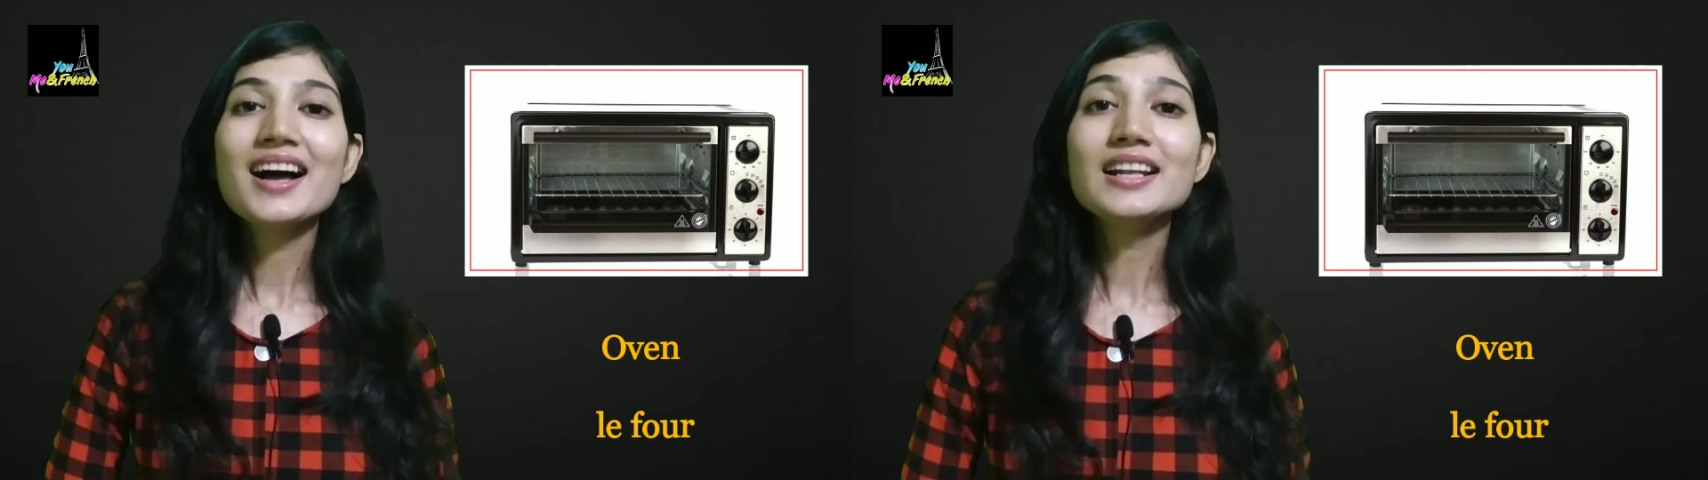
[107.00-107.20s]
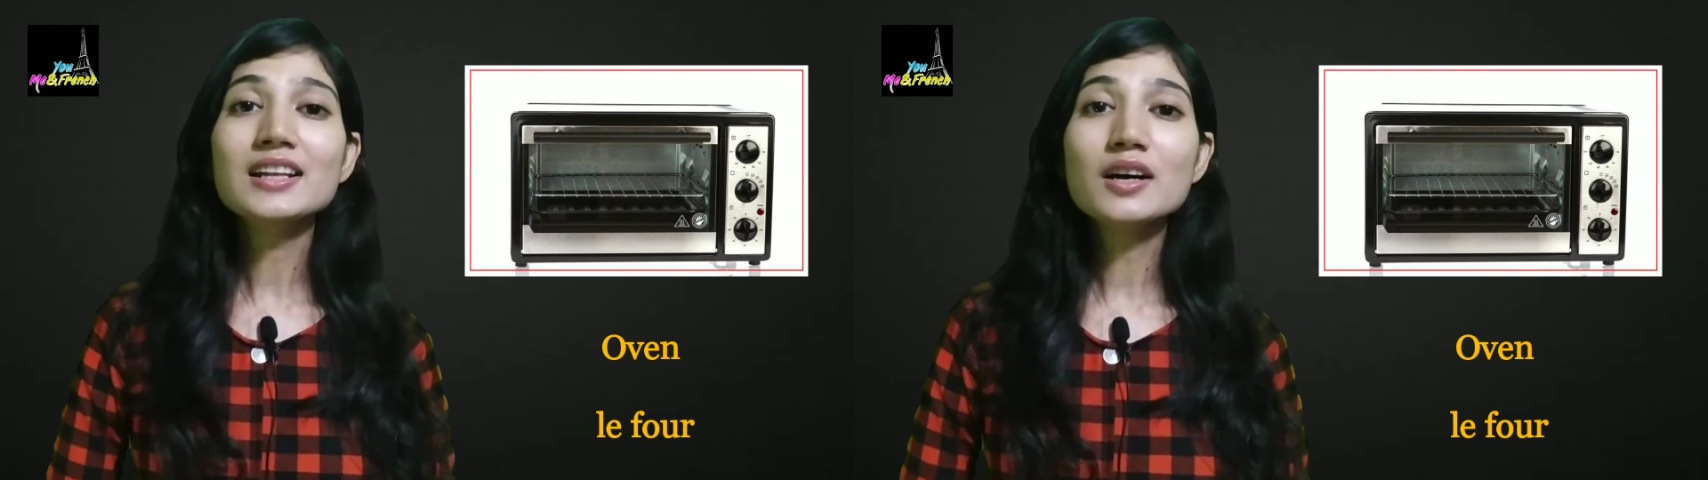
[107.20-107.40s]

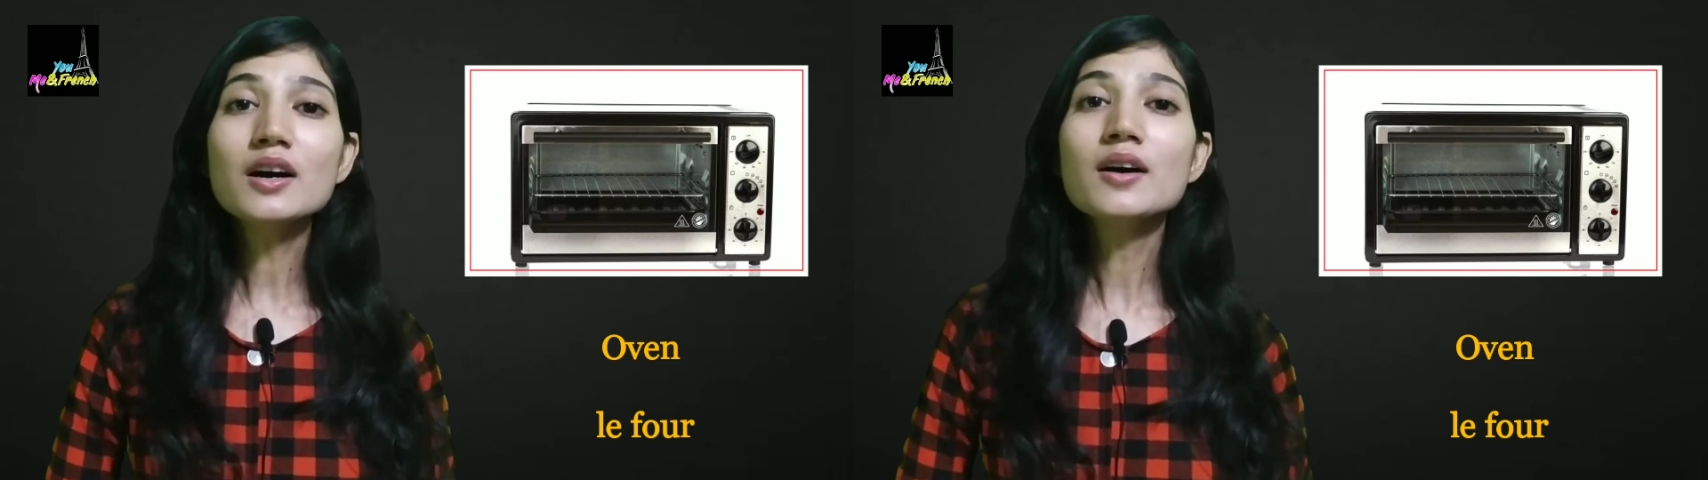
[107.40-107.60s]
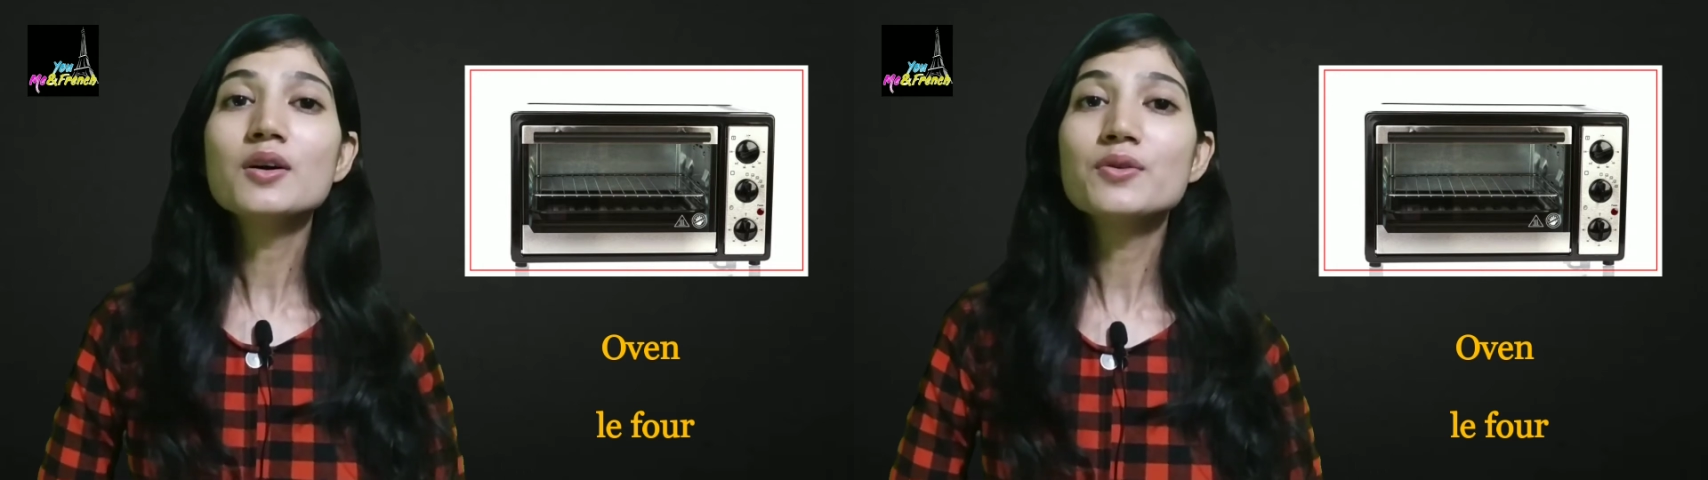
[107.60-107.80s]
Le
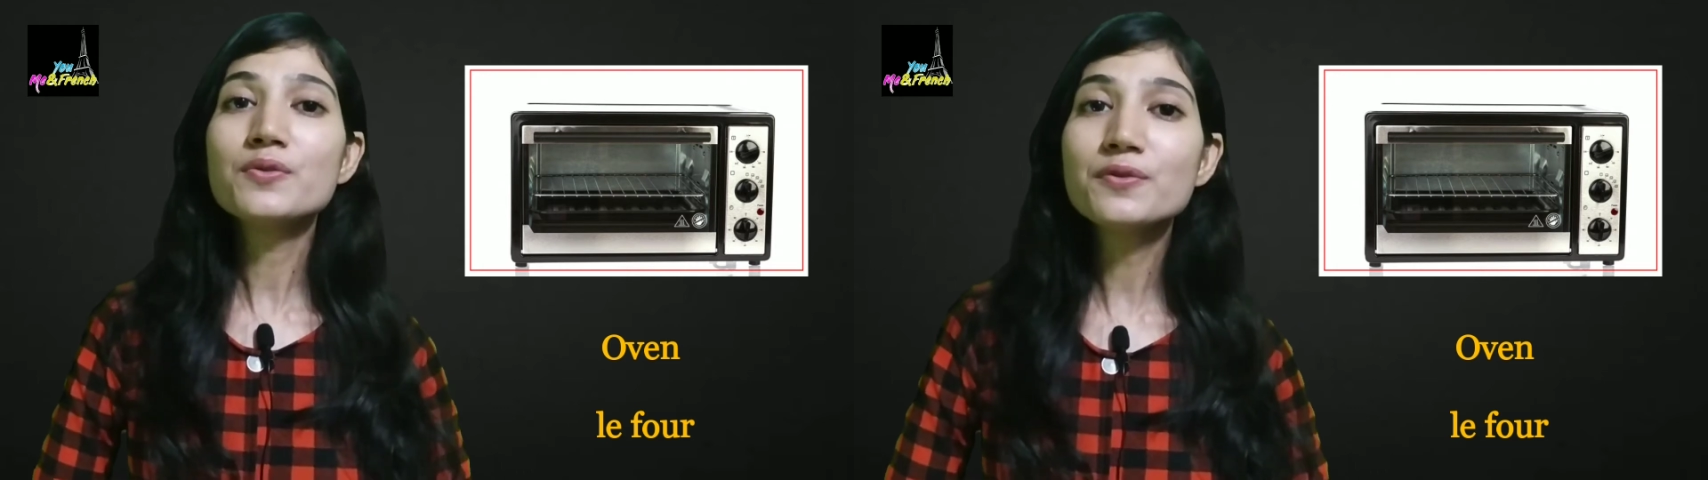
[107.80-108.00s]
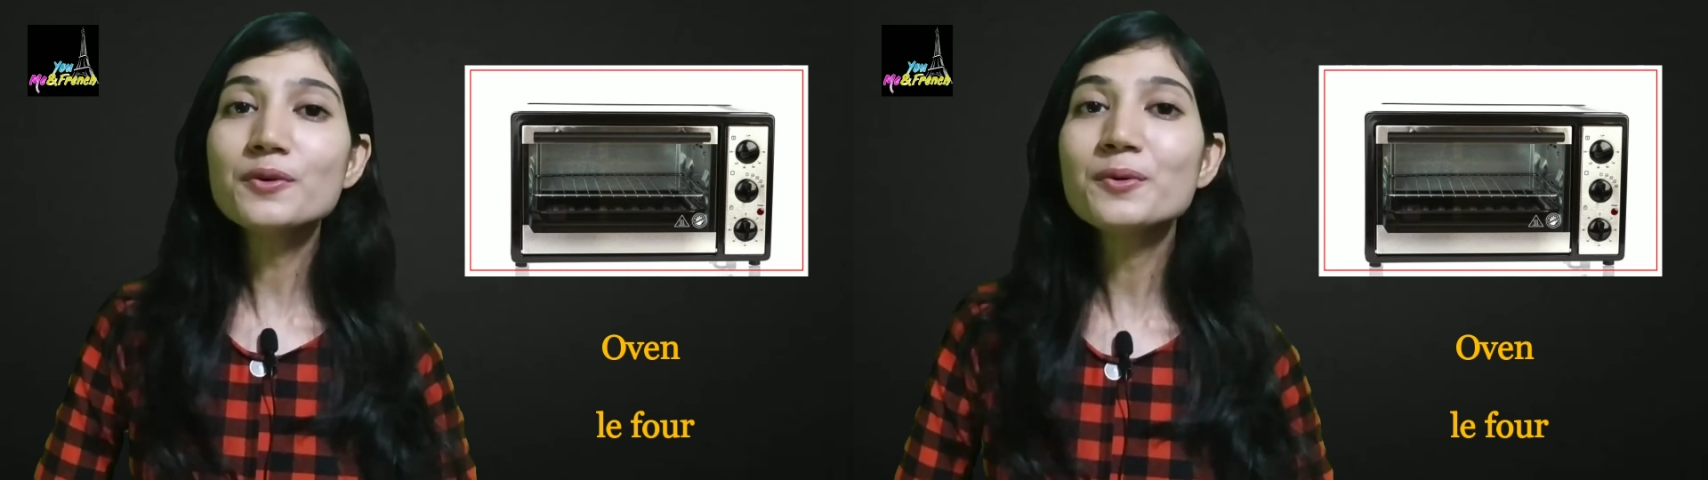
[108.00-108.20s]

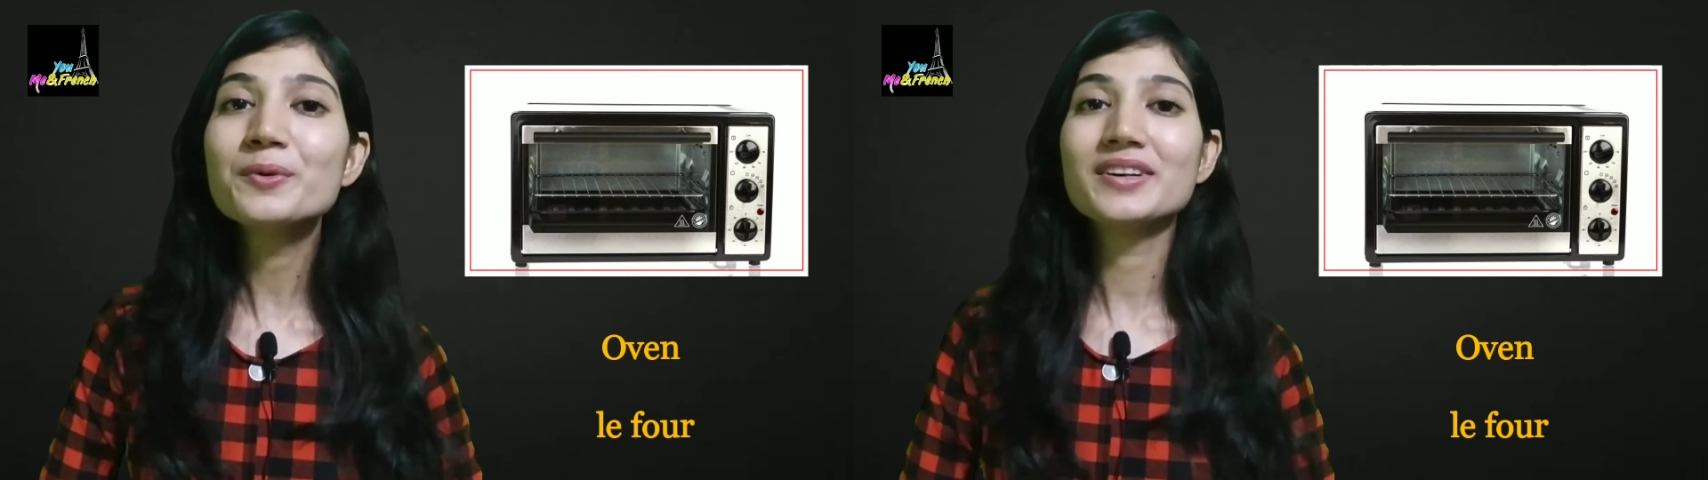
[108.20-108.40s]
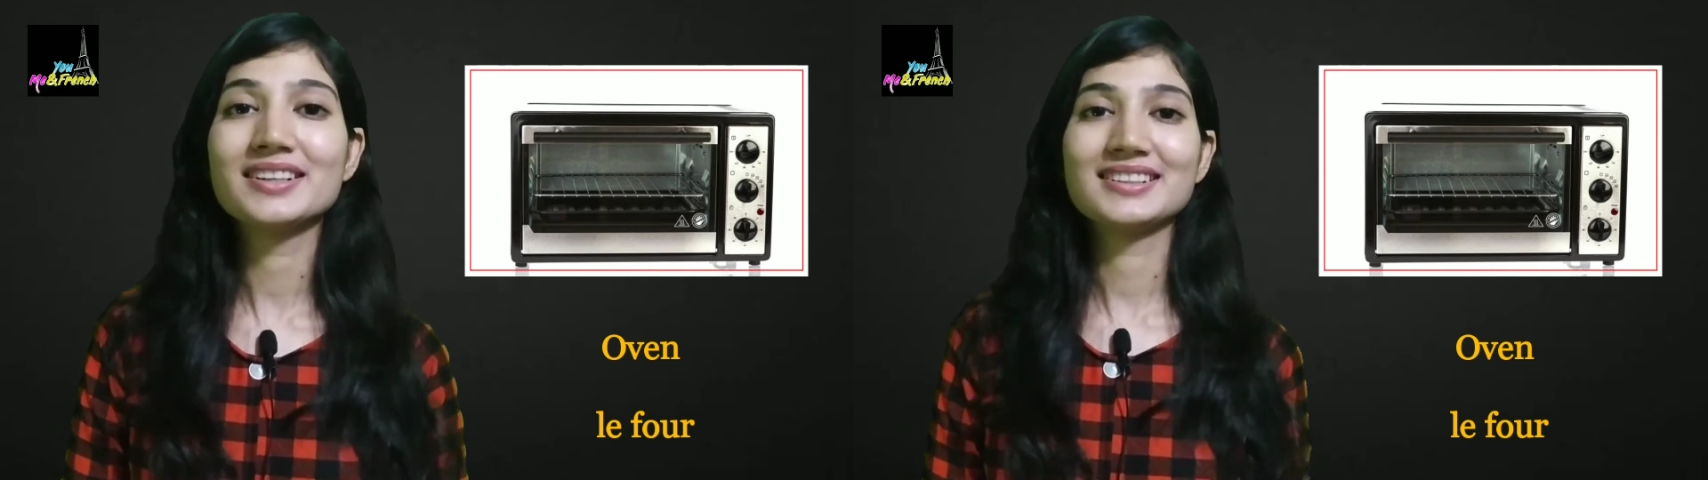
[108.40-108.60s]
four.